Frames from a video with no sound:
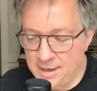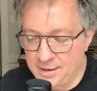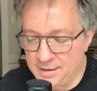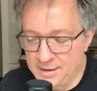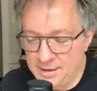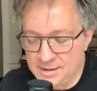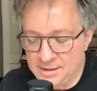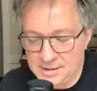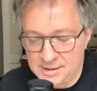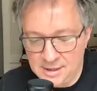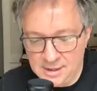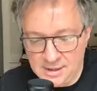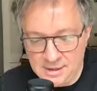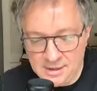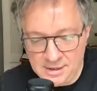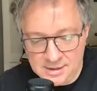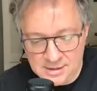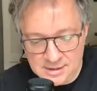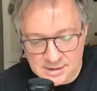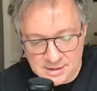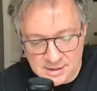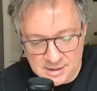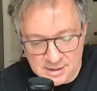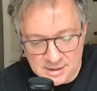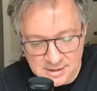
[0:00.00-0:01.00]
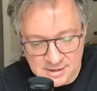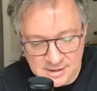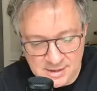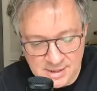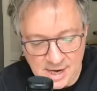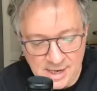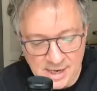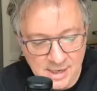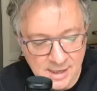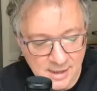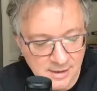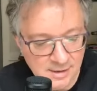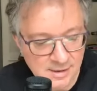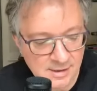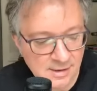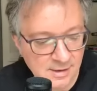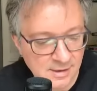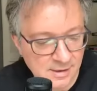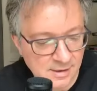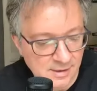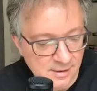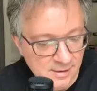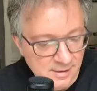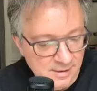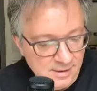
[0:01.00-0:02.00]
This second
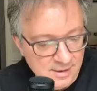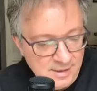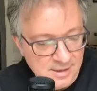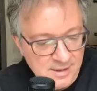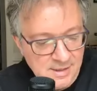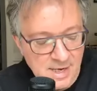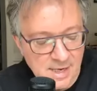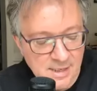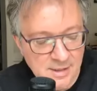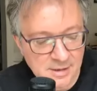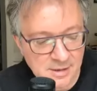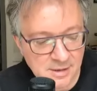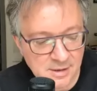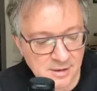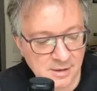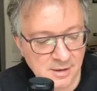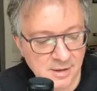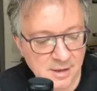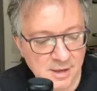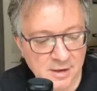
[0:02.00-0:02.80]
section